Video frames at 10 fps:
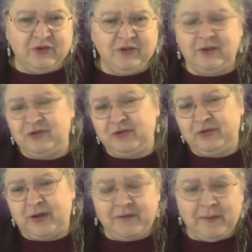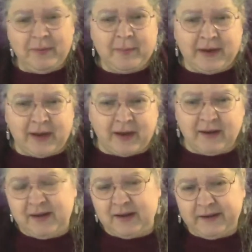Just stuff him the
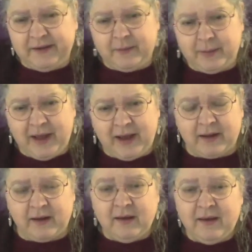banana. He'll eat the banana.